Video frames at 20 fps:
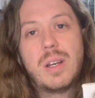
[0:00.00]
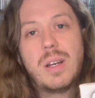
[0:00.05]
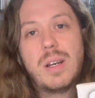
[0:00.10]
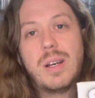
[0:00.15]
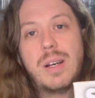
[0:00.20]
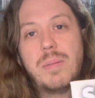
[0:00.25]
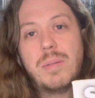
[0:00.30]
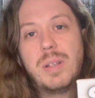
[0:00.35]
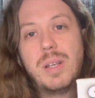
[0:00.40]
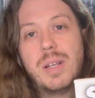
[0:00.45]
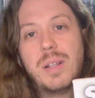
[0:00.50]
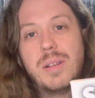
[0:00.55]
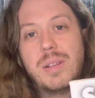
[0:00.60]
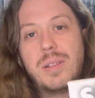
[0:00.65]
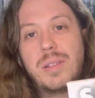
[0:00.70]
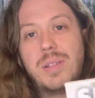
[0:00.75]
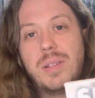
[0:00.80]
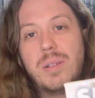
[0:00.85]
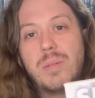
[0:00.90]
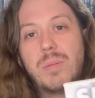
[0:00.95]
Uh, but yeah, there you
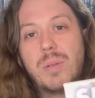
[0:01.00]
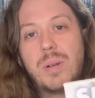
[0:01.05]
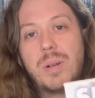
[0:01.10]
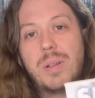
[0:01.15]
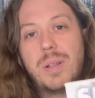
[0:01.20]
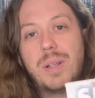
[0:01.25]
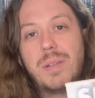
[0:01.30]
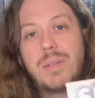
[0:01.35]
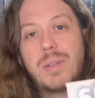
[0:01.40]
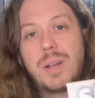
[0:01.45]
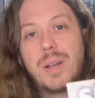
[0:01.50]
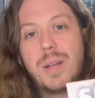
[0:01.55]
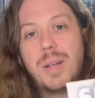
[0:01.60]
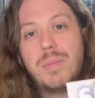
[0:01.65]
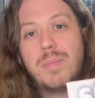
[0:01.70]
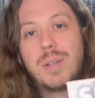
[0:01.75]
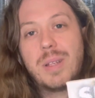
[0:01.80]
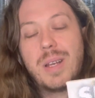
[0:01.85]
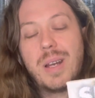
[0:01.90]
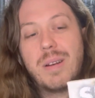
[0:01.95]
see the wall
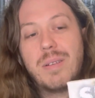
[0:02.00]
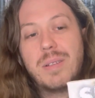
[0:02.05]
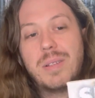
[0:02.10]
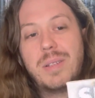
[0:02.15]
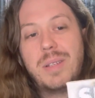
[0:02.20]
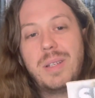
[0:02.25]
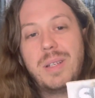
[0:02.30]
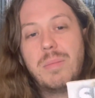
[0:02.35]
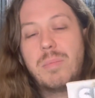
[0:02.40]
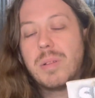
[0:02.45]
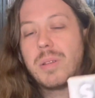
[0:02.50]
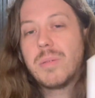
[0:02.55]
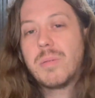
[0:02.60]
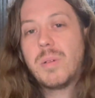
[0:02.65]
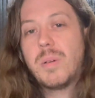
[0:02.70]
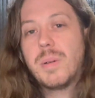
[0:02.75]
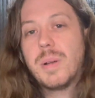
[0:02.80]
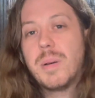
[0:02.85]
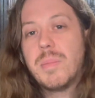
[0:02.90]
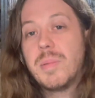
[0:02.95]
lifetime guarantee, but the
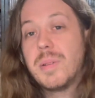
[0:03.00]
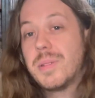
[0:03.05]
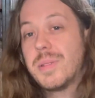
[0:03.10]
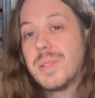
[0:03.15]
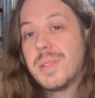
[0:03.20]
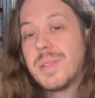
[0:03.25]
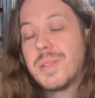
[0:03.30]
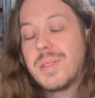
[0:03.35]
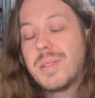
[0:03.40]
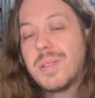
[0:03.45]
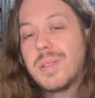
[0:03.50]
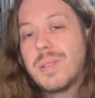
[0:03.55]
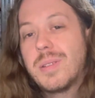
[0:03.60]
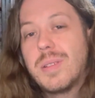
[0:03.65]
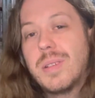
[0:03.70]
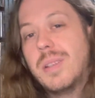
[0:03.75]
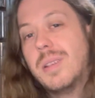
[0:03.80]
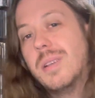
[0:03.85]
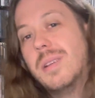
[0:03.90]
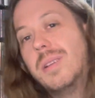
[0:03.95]
wall without business.
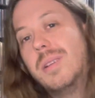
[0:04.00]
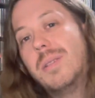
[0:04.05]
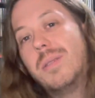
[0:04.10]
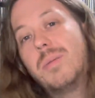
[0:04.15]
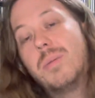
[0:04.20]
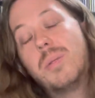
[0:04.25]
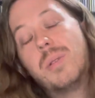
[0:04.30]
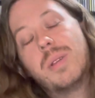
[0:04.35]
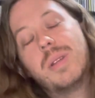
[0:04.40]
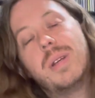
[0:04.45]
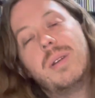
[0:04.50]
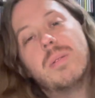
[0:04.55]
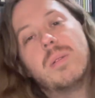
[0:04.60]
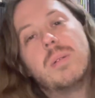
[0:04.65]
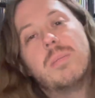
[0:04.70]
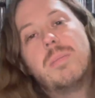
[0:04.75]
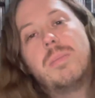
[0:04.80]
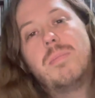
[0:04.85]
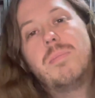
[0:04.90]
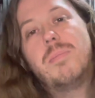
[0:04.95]
And well, they
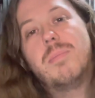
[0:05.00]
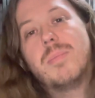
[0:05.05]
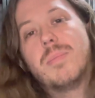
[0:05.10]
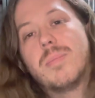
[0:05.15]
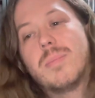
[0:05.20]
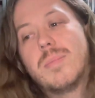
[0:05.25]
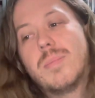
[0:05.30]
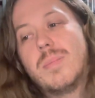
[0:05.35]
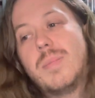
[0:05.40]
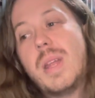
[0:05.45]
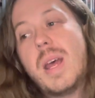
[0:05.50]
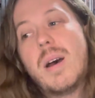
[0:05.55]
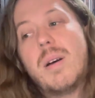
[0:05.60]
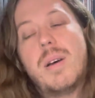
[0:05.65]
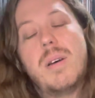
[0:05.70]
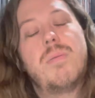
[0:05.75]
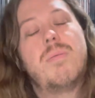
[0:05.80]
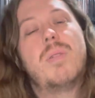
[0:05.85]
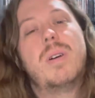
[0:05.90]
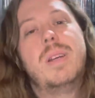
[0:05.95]
were
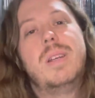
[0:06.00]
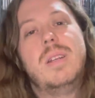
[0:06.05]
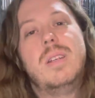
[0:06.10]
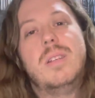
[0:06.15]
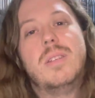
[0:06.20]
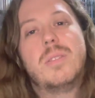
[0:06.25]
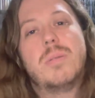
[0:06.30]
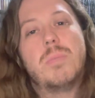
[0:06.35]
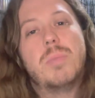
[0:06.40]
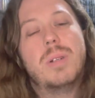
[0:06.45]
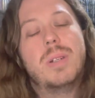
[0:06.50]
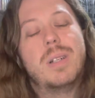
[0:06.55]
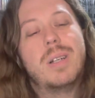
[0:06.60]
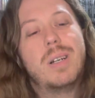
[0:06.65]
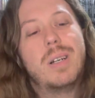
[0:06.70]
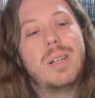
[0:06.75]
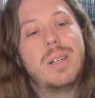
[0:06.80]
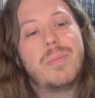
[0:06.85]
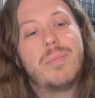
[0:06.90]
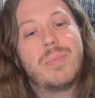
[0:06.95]
now FYEs, but
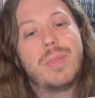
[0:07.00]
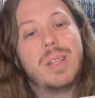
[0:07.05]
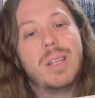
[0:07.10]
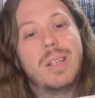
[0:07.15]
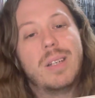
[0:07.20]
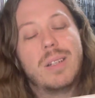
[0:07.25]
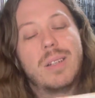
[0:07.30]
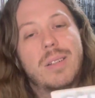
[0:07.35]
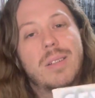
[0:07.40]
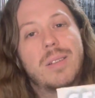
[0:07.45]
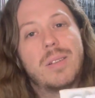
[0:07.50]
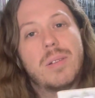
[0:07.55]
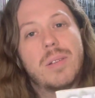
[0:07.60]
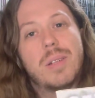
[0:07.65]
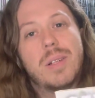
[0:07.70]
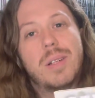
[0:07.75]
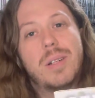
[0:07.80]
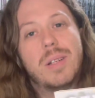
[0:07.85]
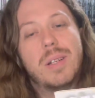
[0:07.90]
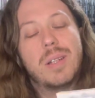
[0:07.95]
uh, yeah, don't
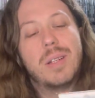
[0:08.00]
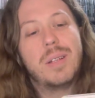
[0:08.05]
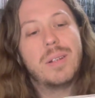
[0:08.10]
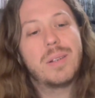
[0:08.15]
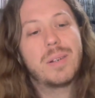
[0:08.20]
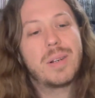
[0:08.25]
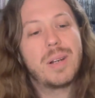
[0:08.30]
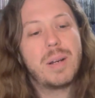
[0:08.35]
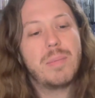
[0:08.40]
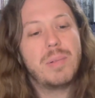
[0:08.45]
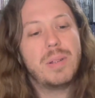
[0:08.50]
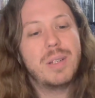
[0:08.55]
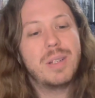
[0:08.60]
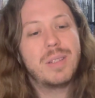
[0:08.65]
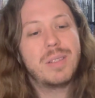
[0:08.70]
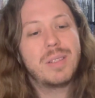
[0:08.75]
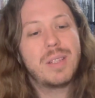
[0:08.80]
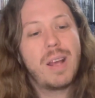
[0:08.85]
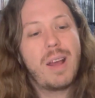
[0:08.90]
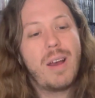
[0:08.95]
think I'll get another copy of
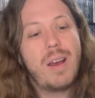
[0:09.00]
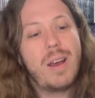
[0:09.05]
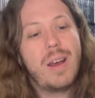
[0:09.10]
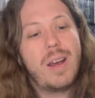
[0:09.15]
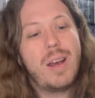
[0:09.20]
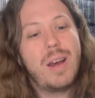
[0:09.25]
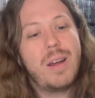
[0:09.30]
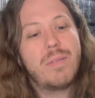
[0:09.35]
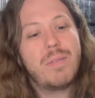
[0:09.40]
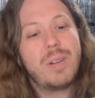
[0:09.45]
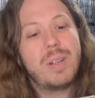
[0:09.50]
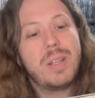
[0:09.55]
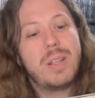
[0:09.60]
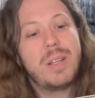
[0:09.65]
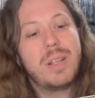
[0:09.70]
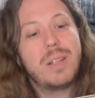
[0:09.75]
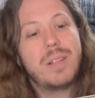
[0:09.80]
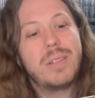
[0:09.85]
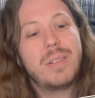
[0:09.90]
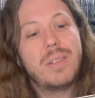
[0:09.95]
this. And funny
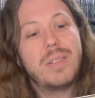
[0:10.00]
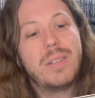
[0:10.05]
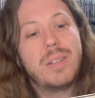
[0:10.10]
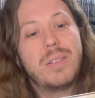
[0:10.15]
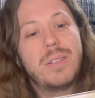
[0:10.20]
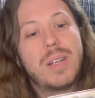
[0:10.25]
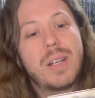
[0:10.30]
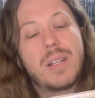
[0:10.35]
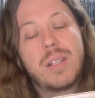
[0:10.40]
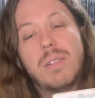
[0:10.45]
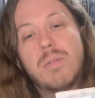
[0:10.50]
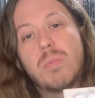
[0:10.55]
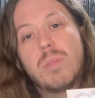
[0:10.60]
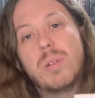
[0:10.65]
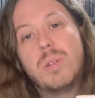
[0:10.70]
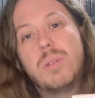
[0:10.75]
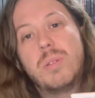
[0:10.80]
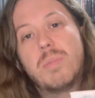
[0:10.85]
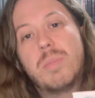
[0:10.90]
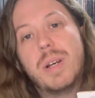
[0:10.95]
thing, this is executive
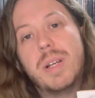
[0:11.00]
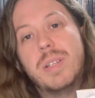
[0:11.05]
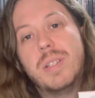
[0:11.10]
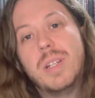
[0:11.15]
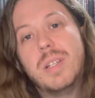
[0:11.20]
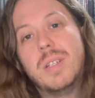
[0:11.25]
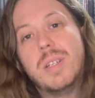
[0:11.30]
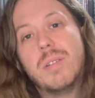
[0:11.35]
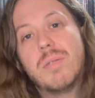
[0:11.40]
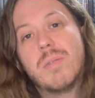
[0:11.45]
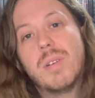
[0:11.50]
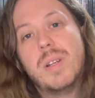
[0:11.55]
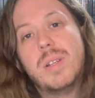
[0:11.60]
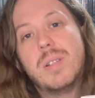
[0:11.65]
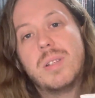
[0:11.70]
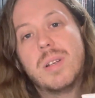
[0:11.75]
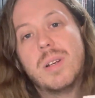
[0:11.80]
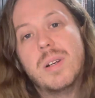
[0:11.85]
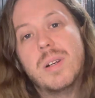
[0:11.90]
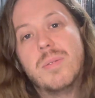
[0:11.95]
produced by Jay Jay
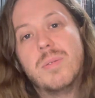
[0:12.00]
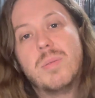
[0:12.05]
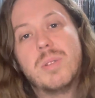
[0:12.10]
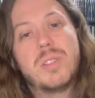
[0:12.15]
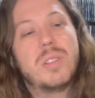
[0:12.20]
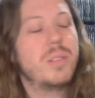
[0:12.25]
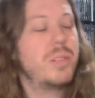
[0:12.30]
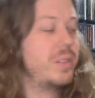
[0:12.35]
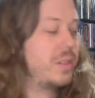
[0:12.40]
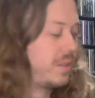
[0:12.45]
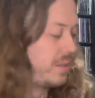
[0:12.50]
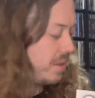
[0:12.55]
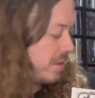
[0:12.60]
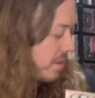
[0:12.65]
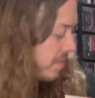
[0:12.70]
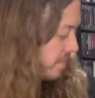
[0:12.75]
French of Twisted Sister.